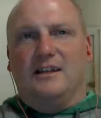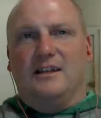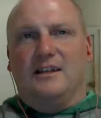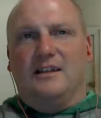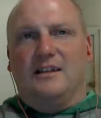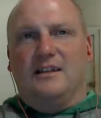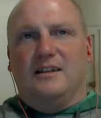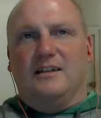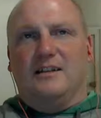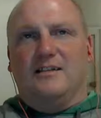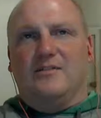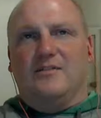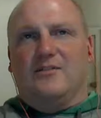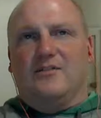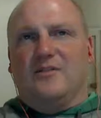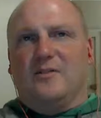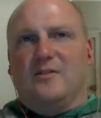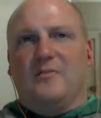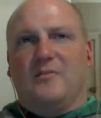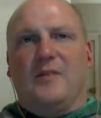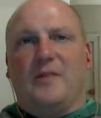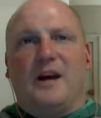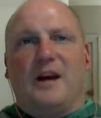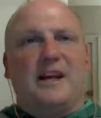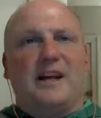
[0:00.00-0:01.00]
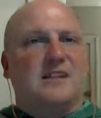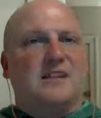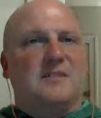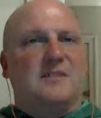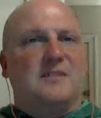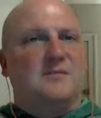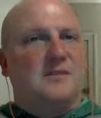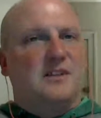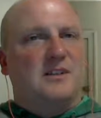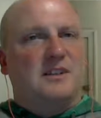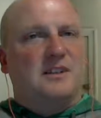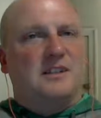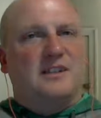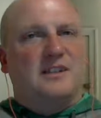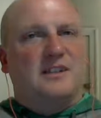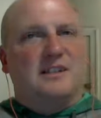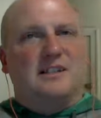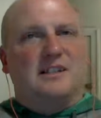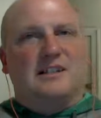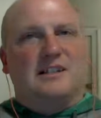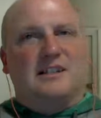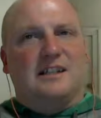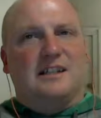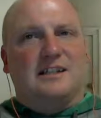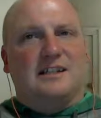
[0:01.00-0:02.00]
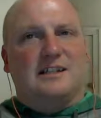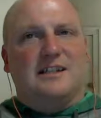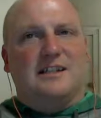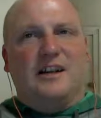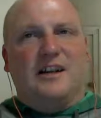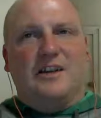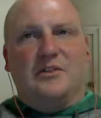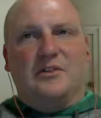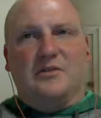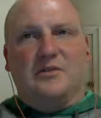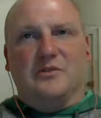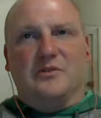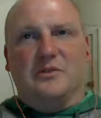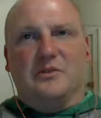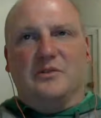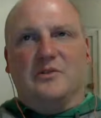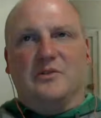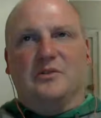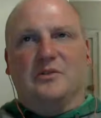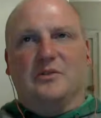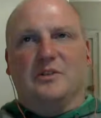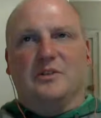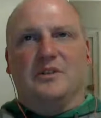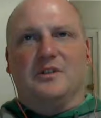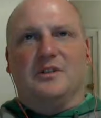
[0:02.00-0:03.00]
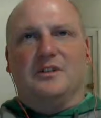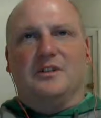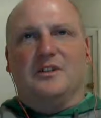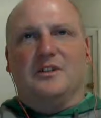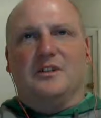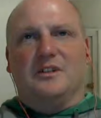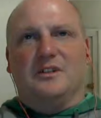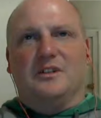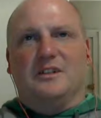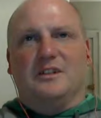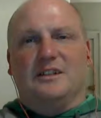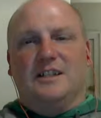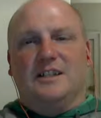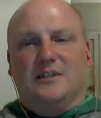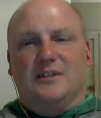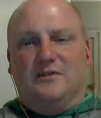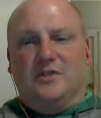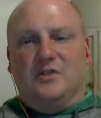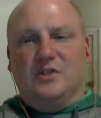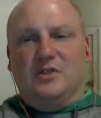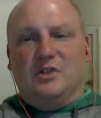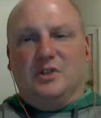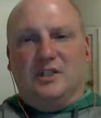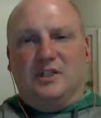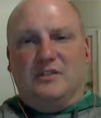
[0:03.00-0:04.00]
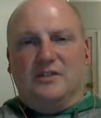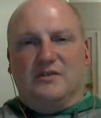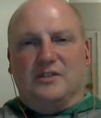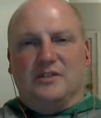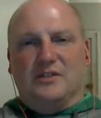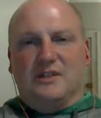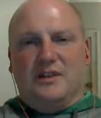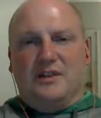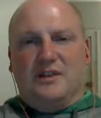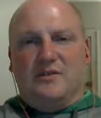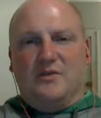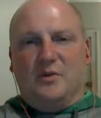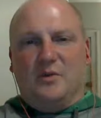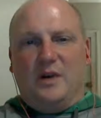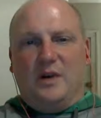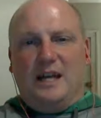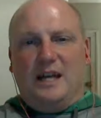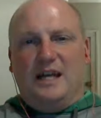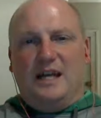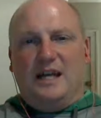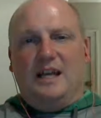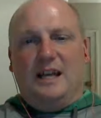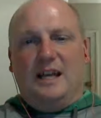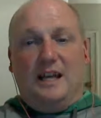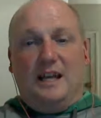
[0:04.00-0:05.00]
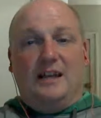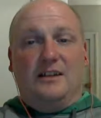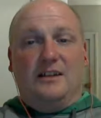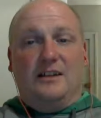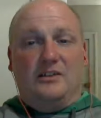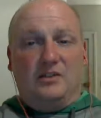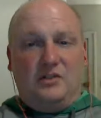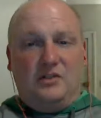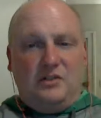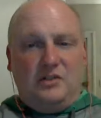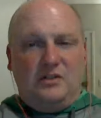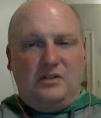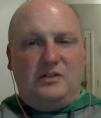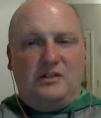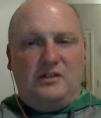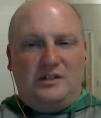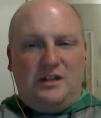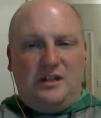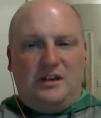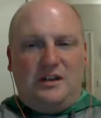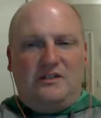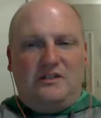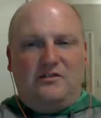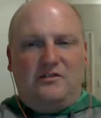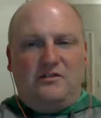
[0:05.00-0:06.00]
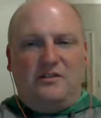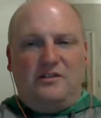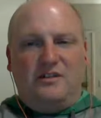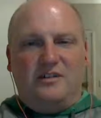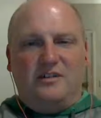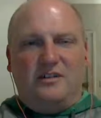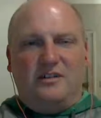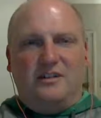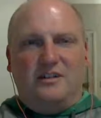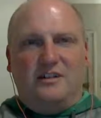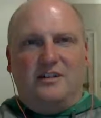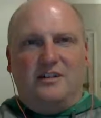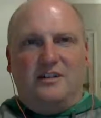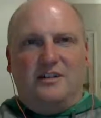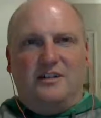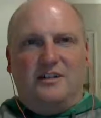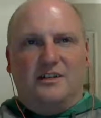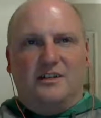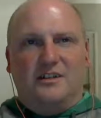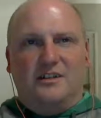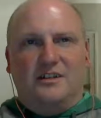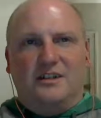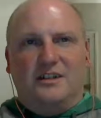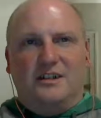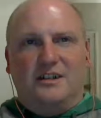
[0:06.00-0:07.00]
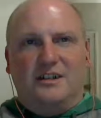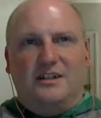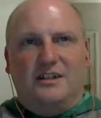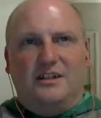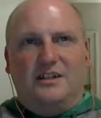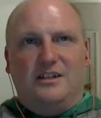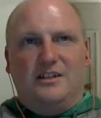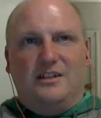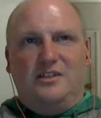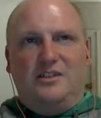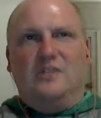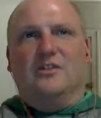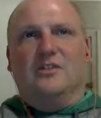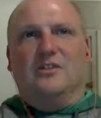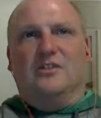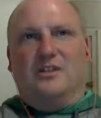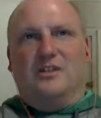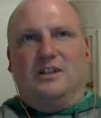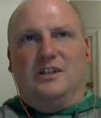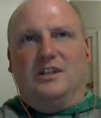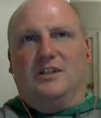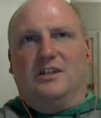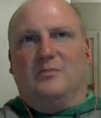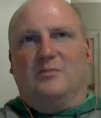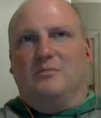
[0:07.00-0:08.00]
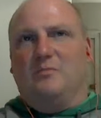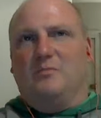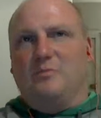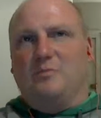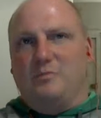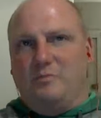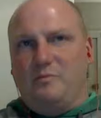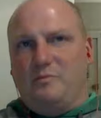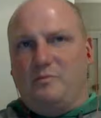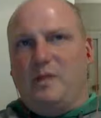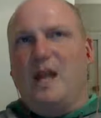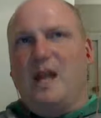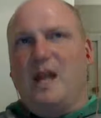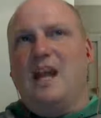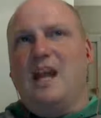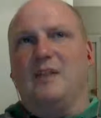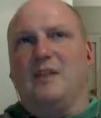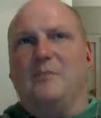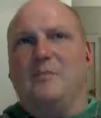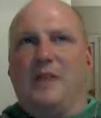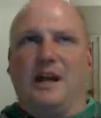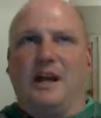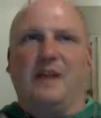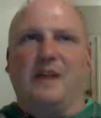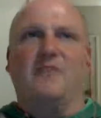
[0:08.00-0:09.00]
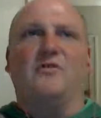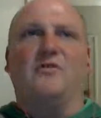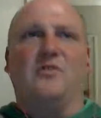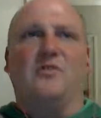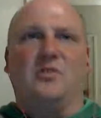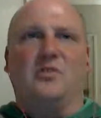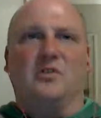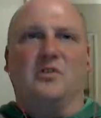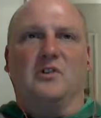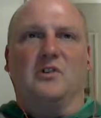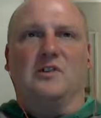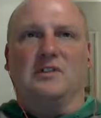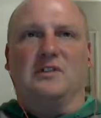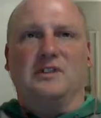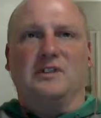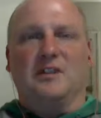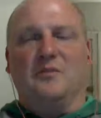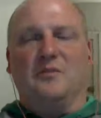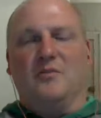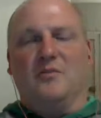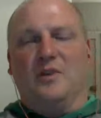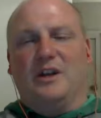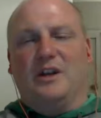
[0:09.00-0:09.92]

from my experiences, that's not true. If you give stuff away and it's good stuff, you'll get paid back for it in some way.